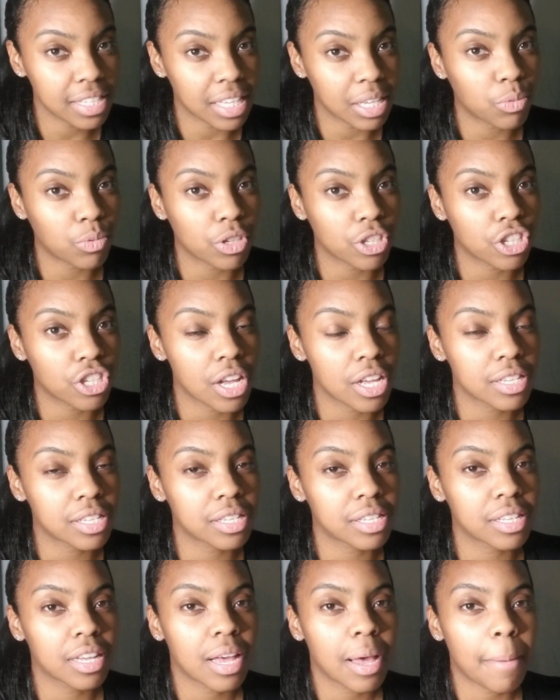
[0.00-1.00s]
It will
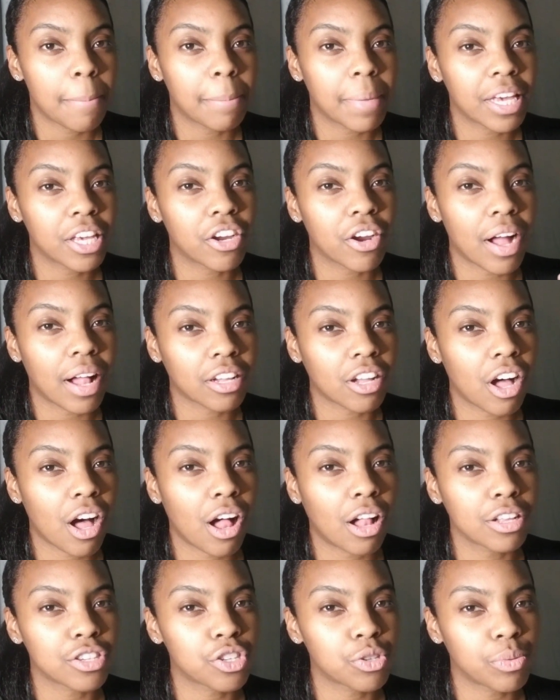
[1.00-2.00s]
just make your
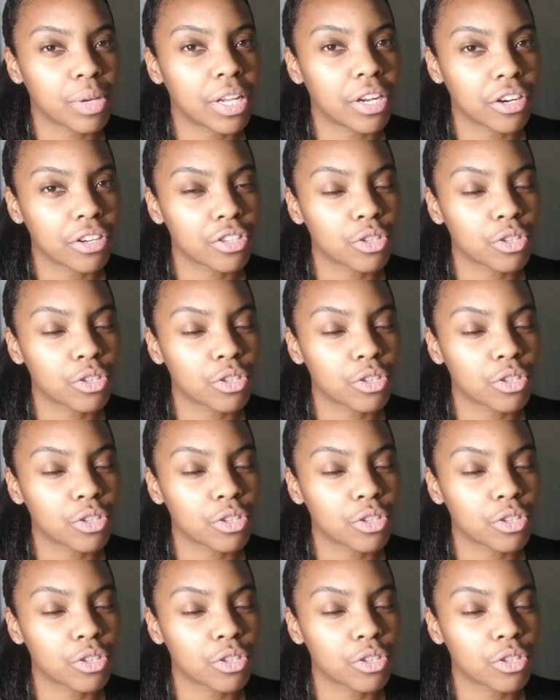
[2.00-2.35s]
alcohol sweeter.